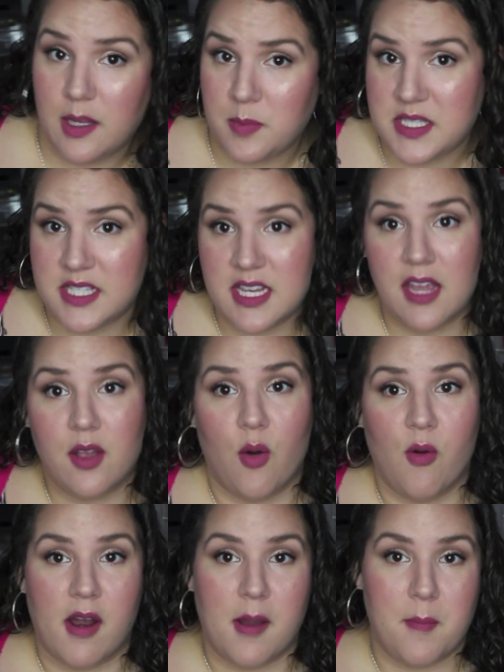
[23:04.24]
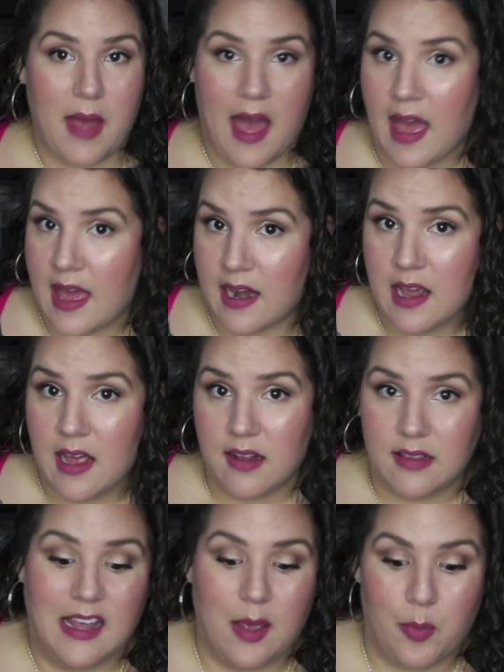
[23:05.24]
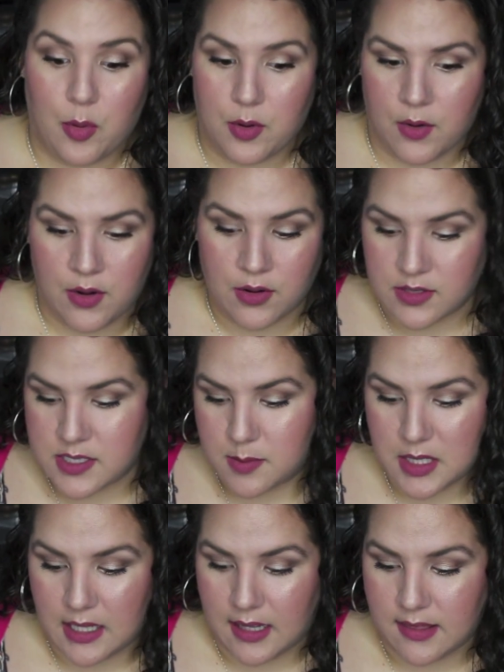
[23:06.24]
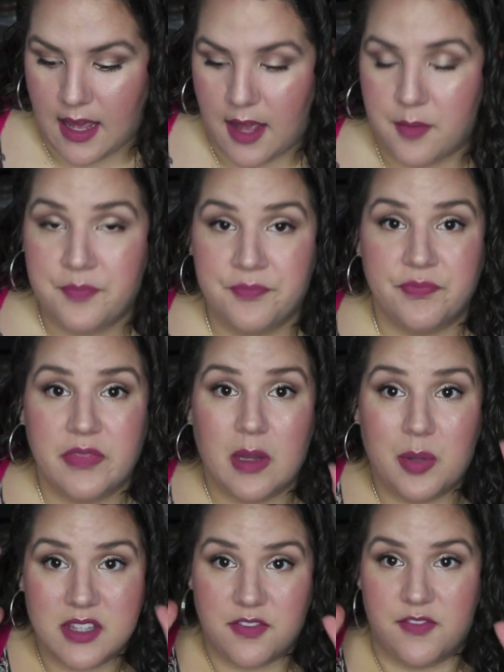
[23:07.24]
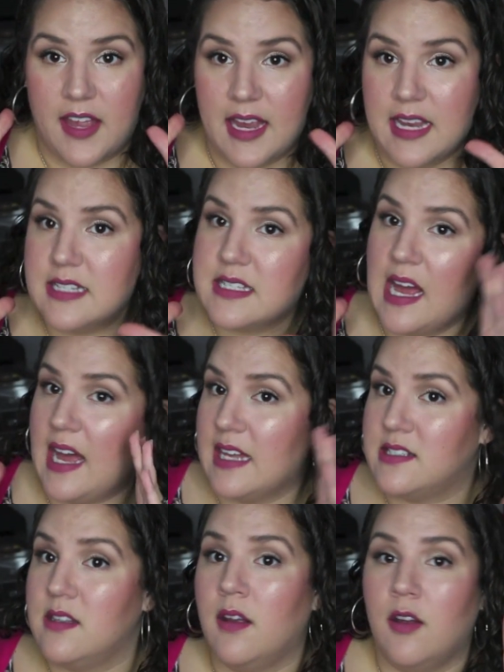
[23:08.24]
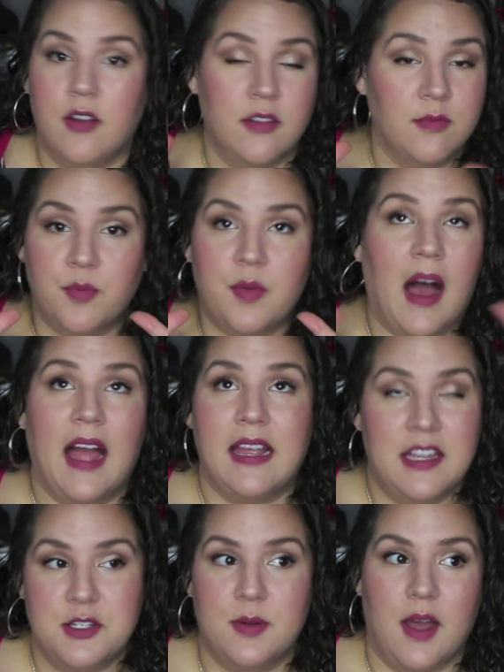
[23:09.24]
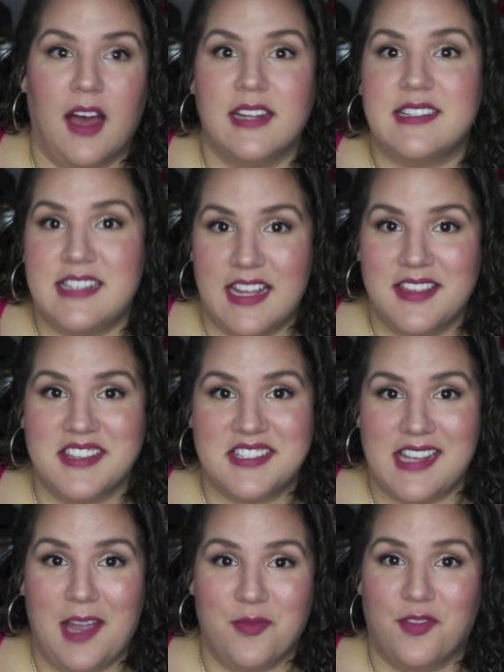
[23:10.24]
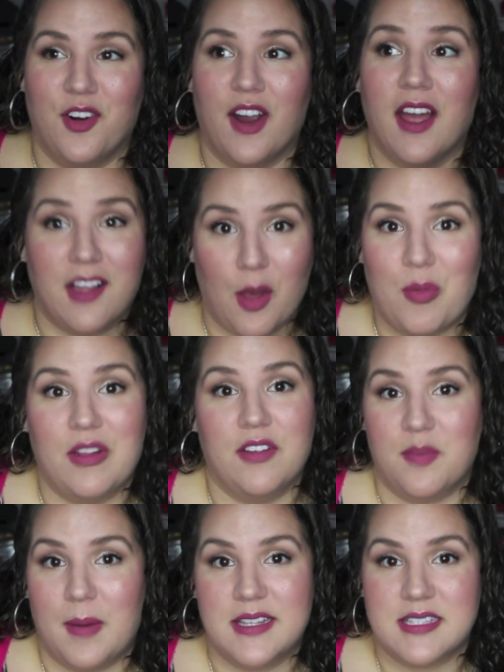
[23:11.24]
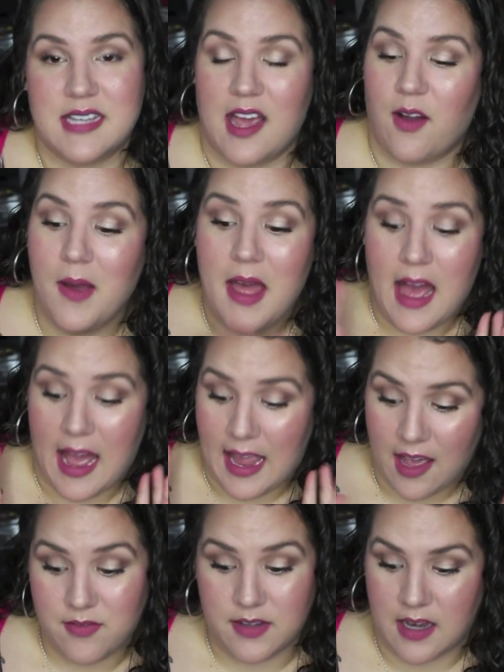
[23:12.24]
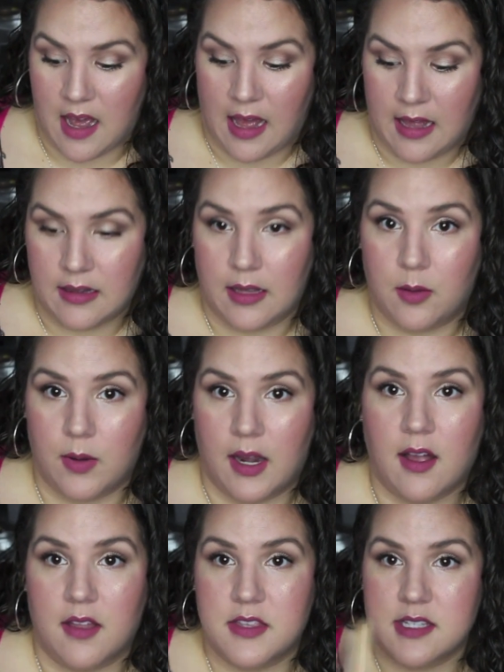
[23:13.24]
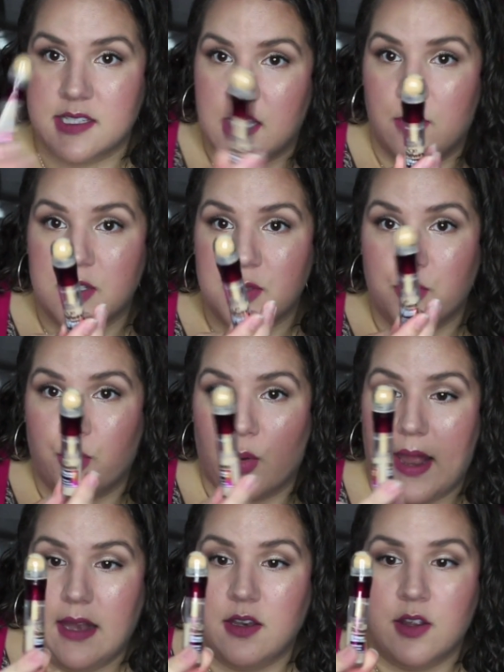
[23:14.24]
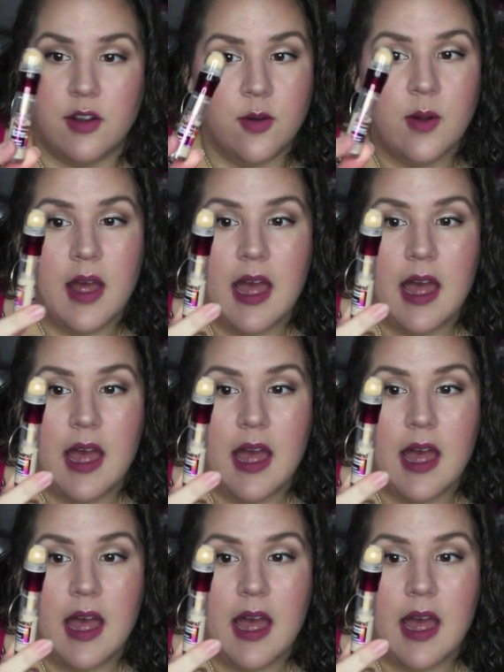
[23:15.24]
lipstick or a matte lip or something like that. But the face has, I kid you not, stayed the same for a couple of months now. I have not, like when I got this it was brand new